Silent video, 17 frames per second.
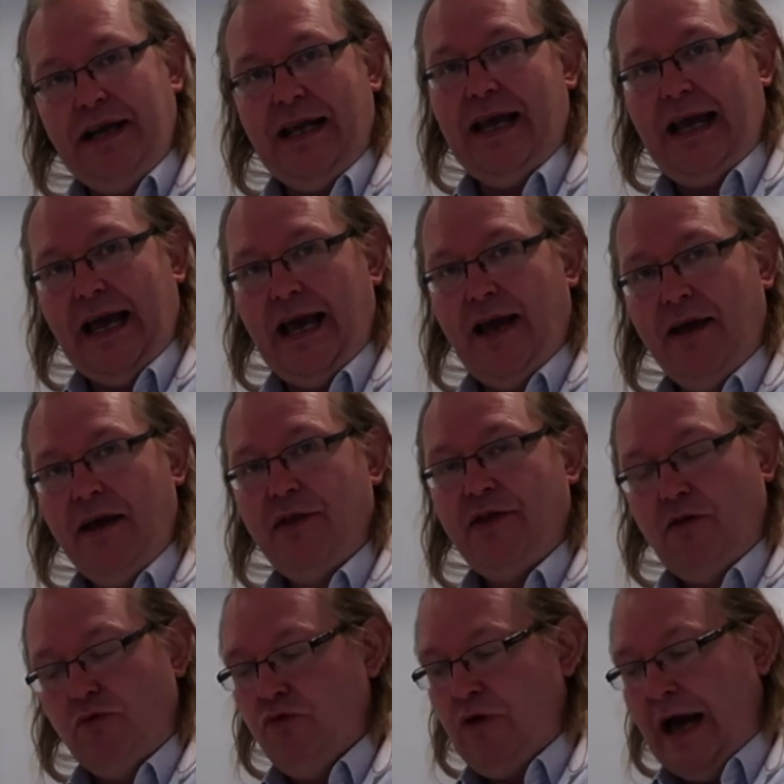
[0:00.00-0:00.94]
near
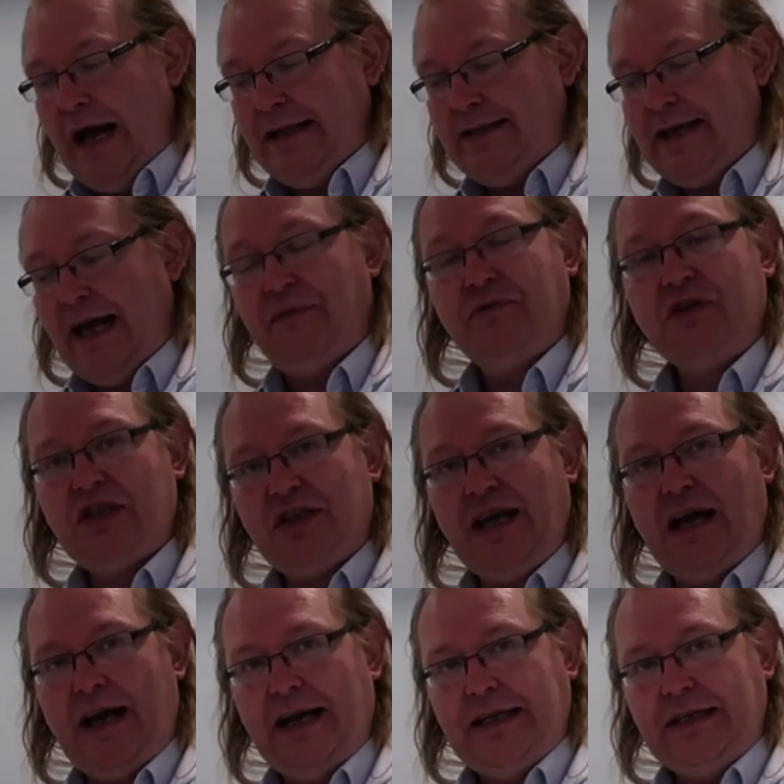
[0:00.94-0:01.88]
the right hand
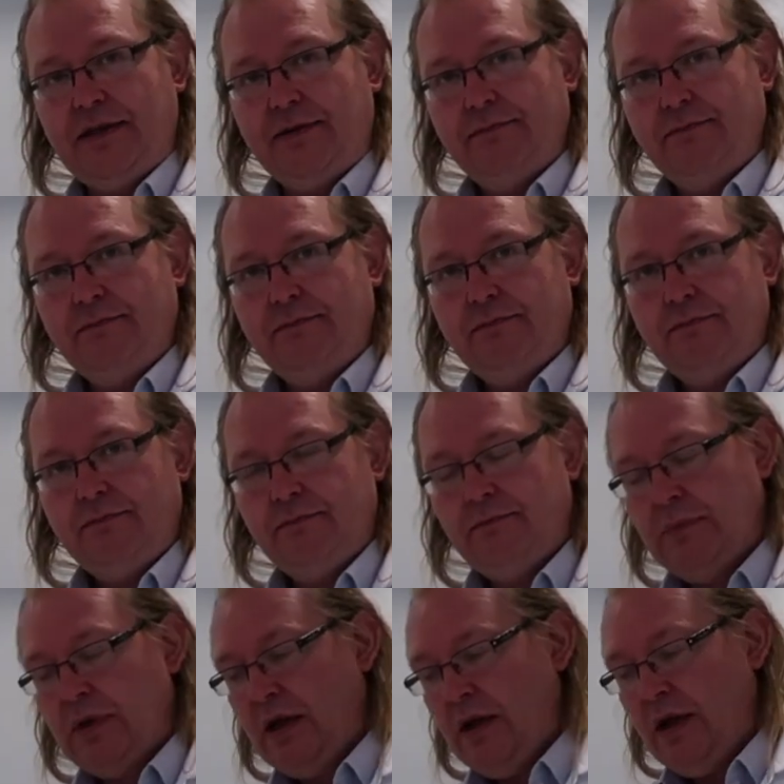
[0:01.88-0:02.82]
side.
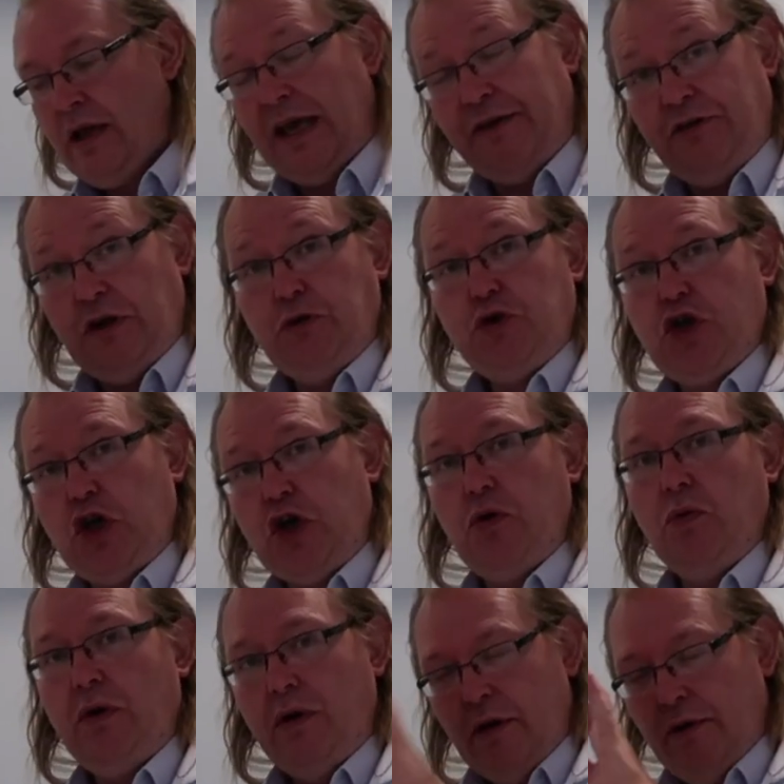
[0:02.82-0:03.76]
If you
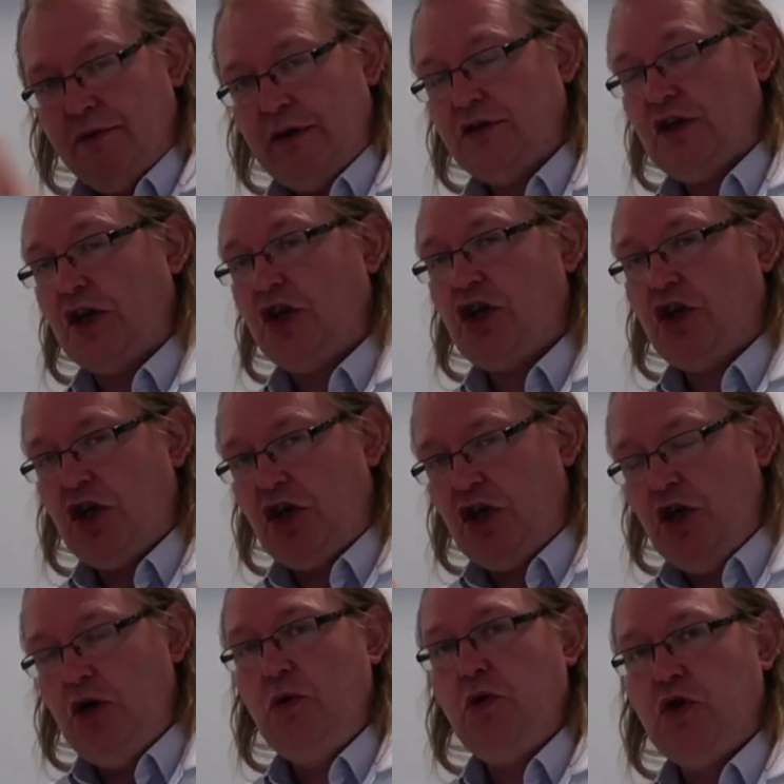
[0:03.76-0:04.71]
do, there's a
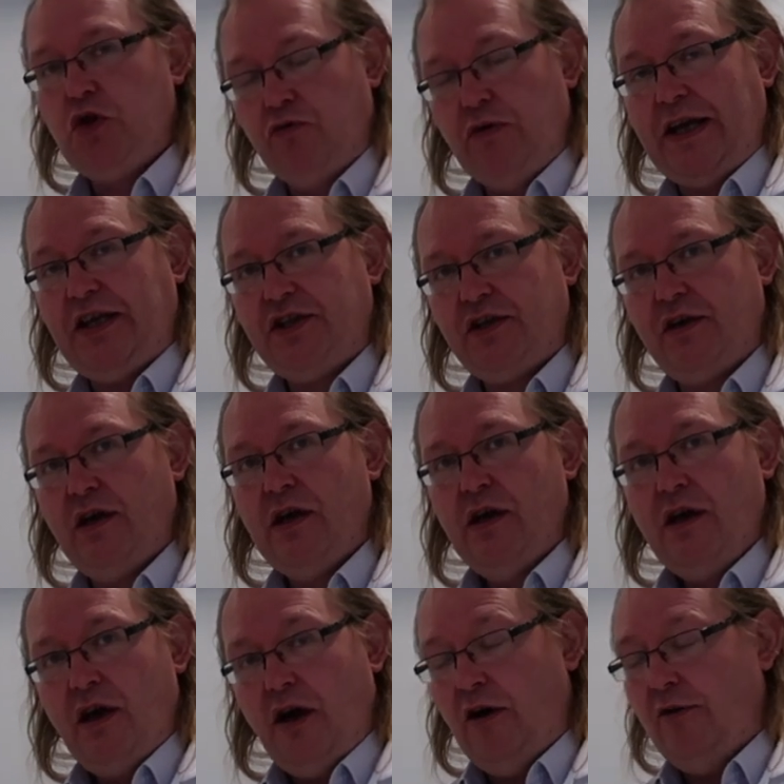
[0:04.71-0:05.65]
huge risk
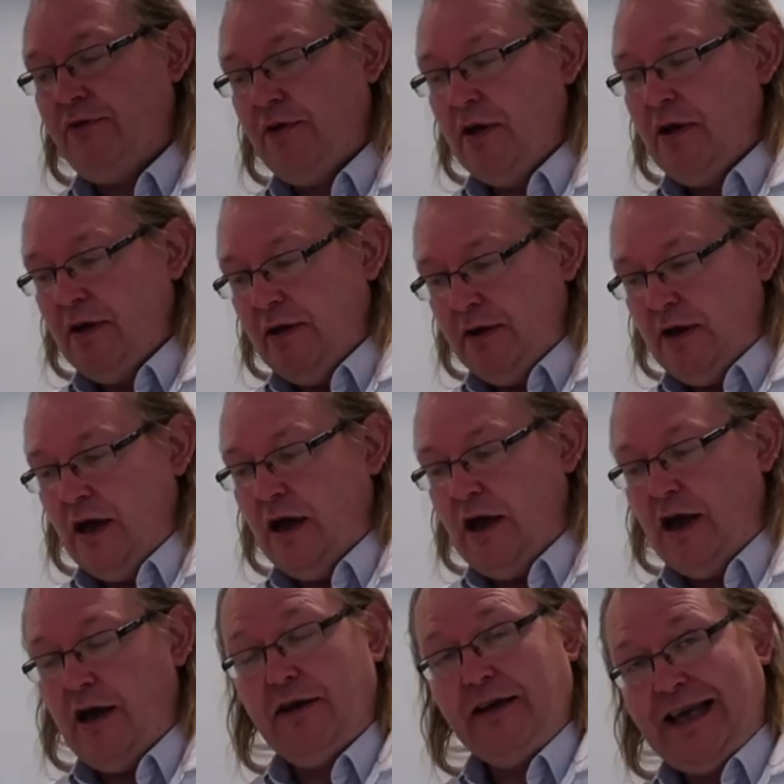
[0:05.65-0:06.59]
of
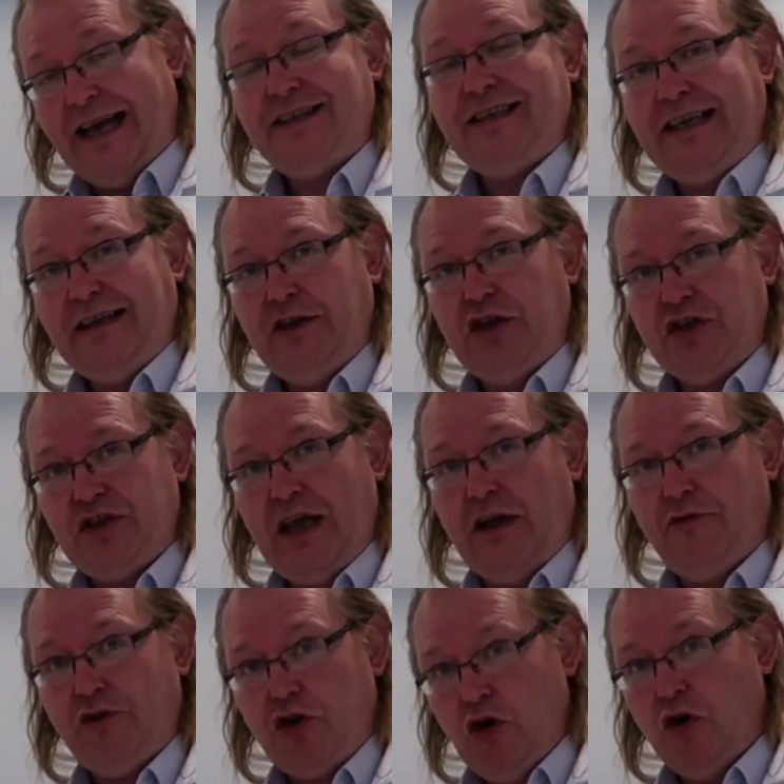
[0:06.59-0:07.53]
getting
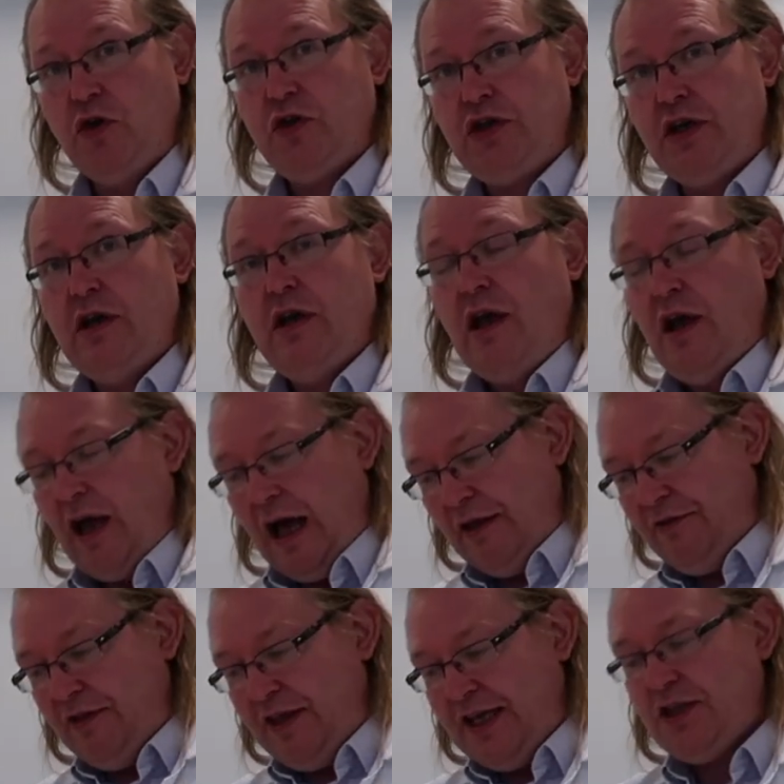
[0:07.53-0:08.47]
yourself cut,
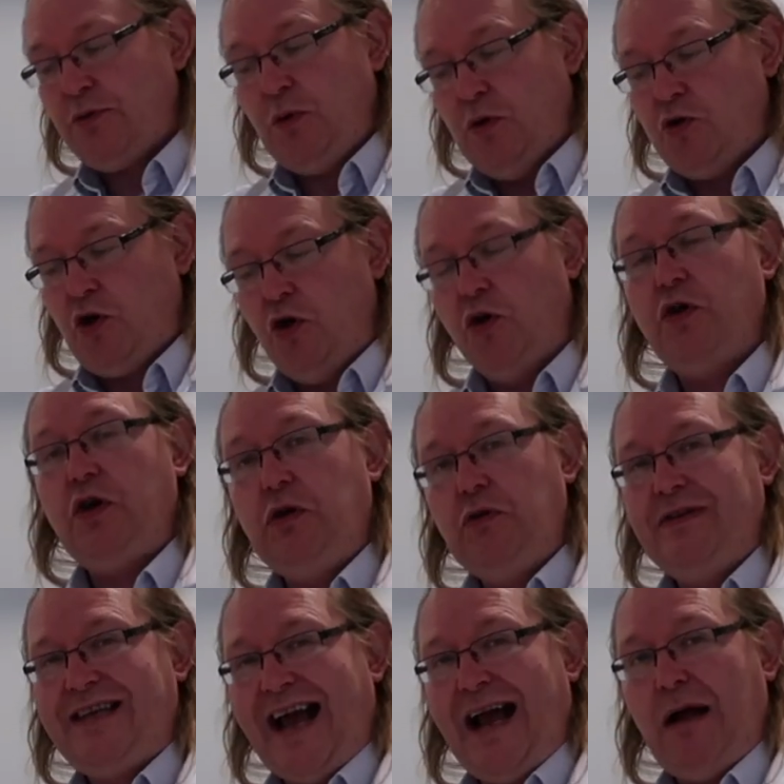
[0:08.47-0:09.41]
and this will cut you
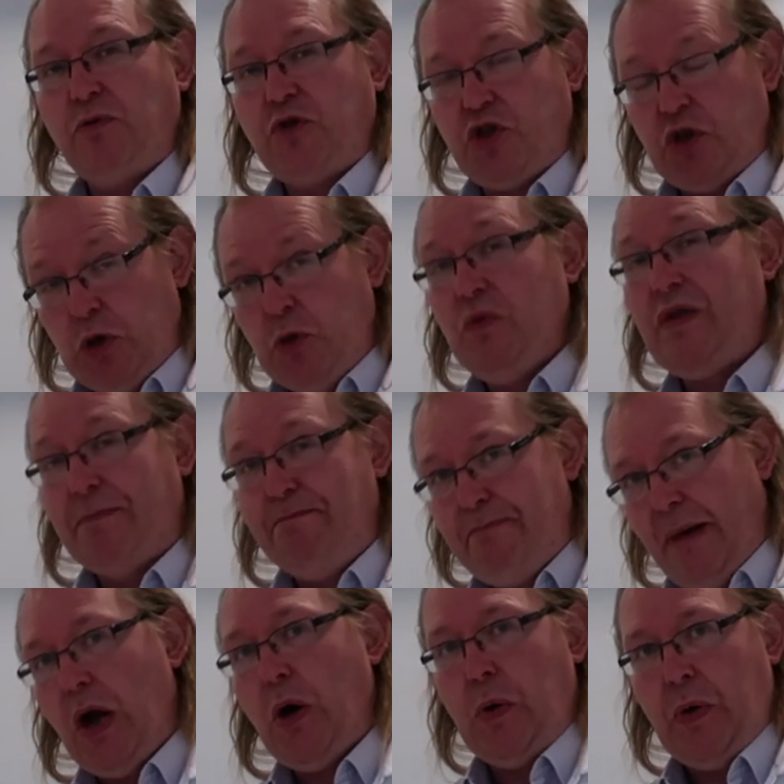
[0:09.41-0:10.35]
down to the
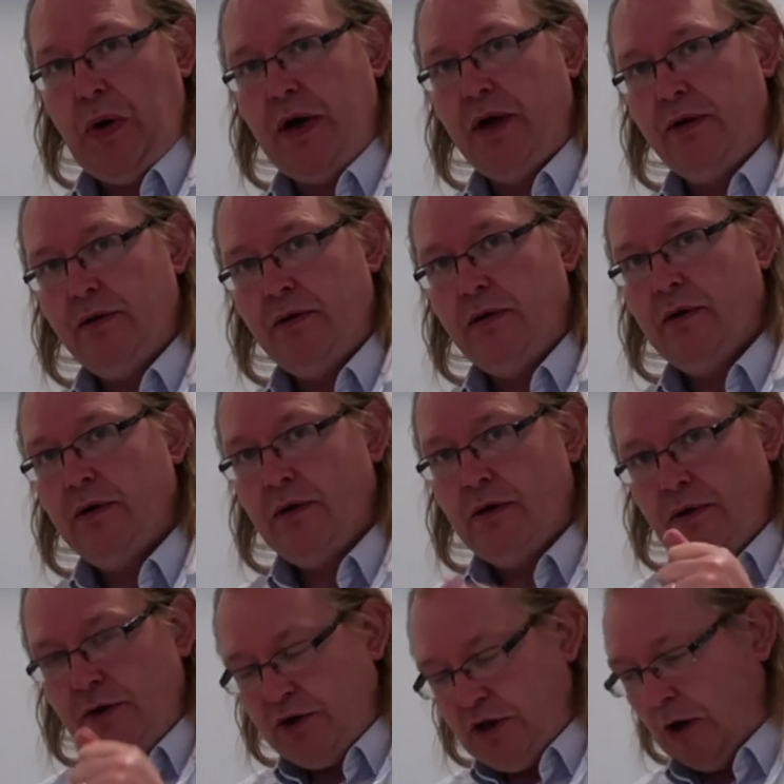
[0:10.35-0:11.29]
bone.
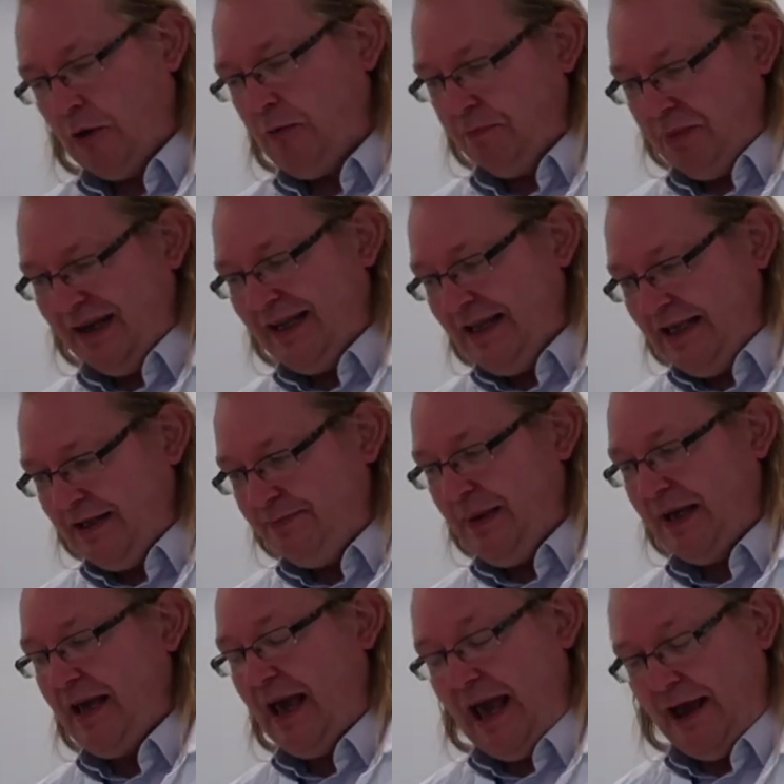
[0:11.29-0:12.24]
So please be
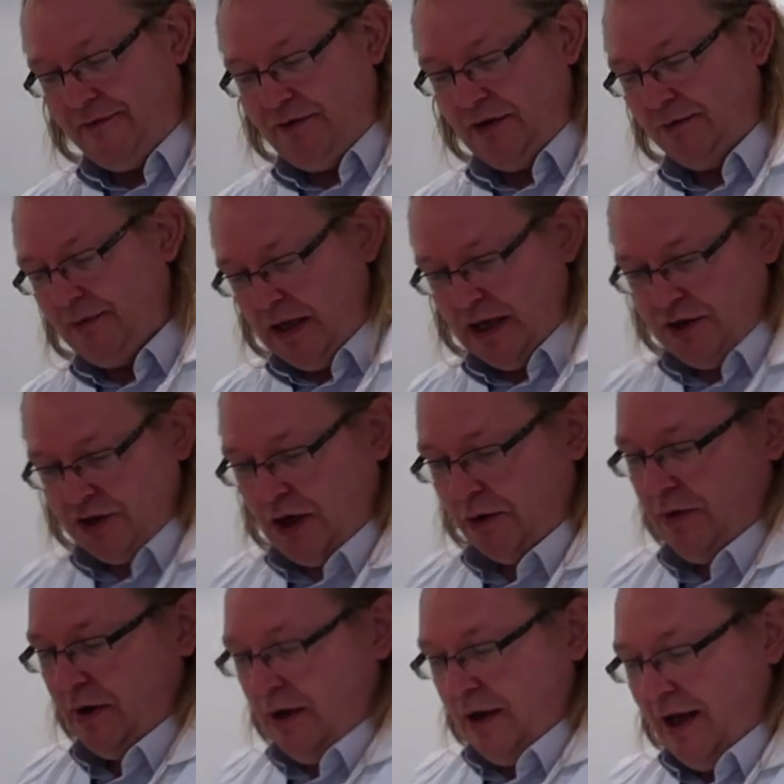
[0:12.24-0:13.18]
careful.
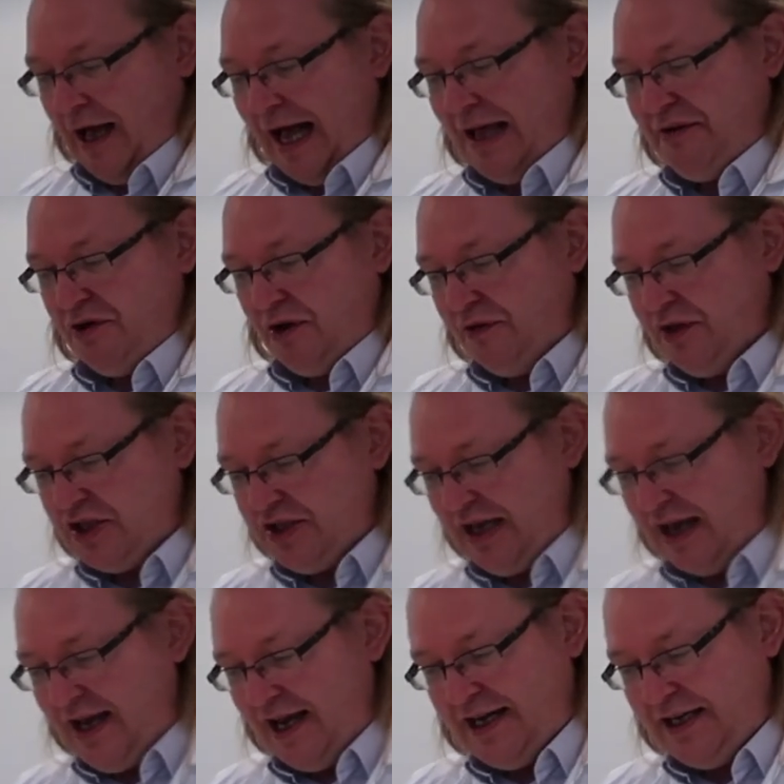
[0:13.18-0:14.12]
So hand on the
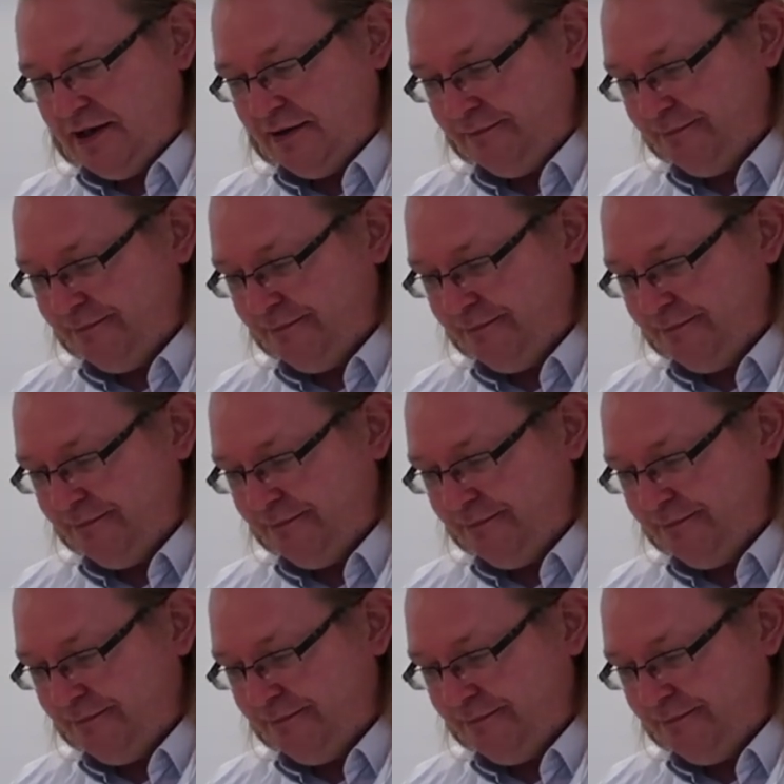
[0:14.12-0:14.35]
side,